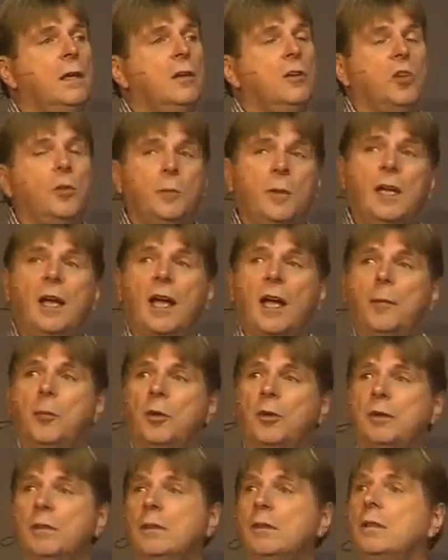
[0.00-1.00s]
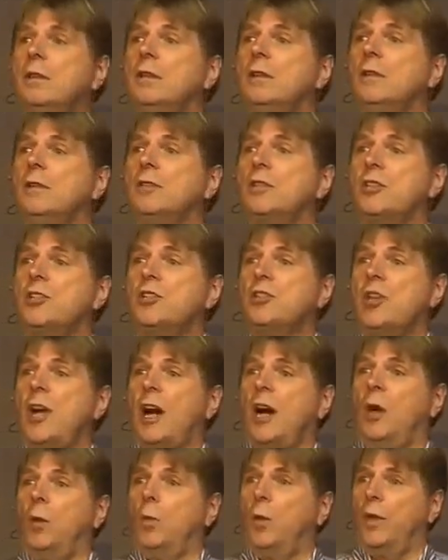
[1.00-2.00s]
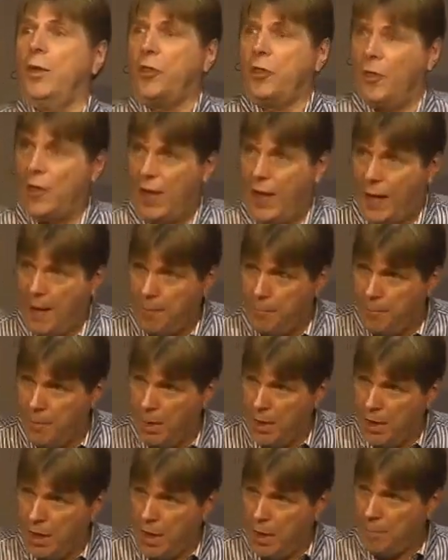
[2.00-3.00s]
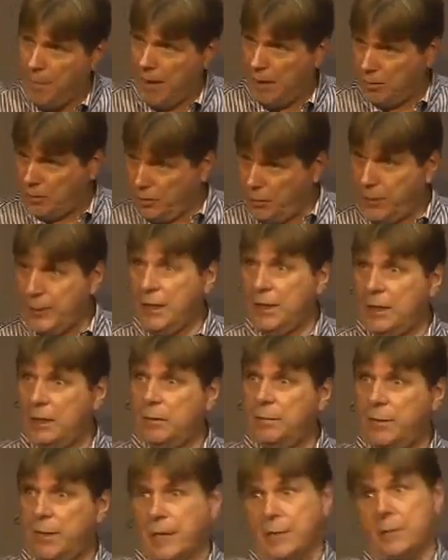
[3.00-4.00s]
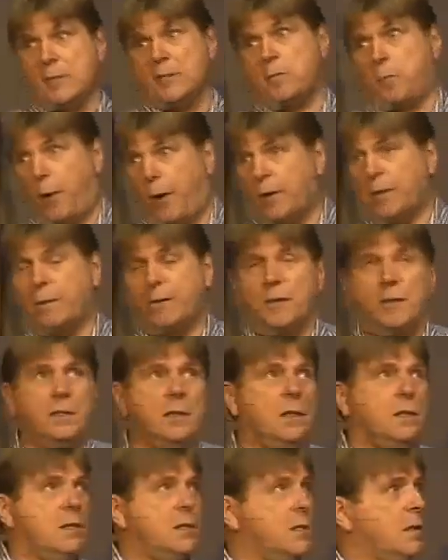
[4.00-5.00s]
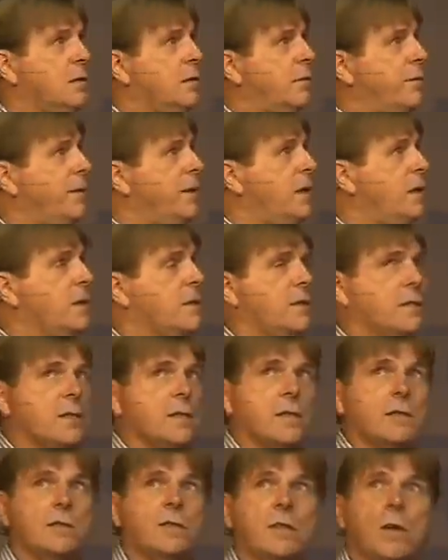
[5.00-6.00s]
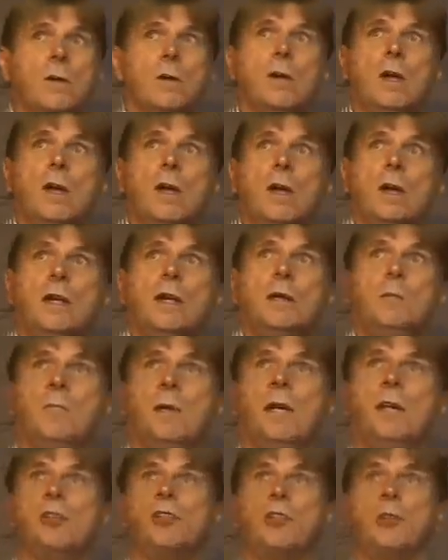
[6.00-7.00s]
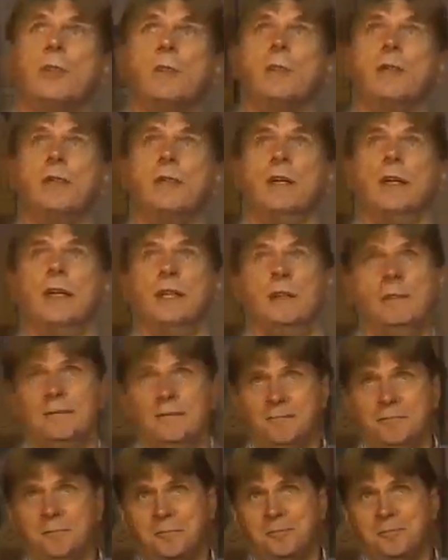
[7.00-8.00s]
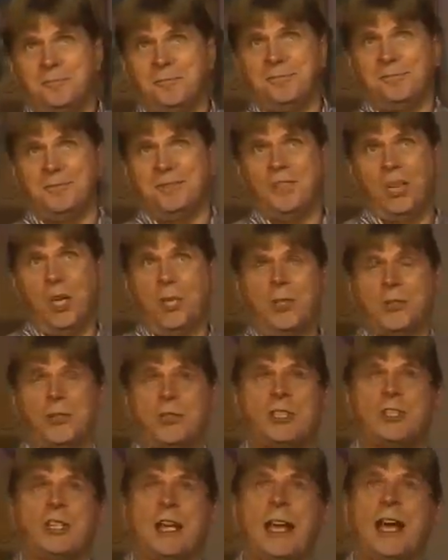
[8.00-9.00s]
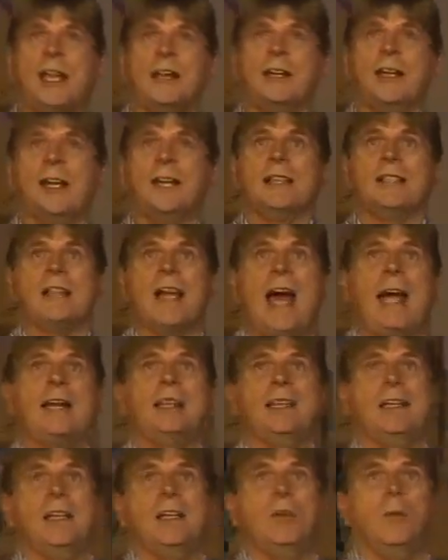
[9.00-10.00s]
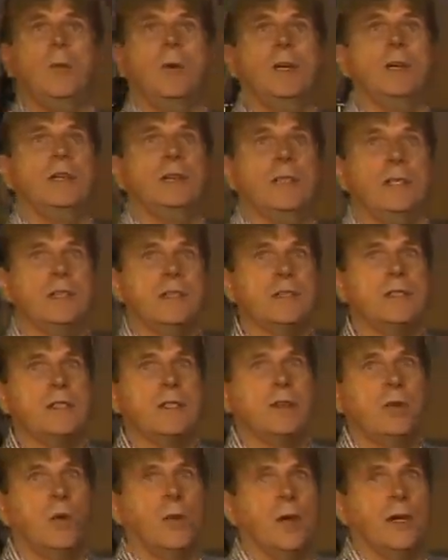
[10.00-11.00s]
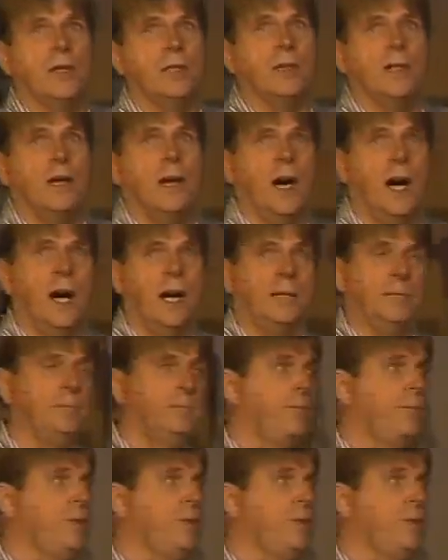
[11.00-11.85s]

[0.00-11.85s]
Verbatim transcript: to be able to share with them about greed because it's part of the yeast of the Pharisees. And so he makes sure that they understand exactly what is going on.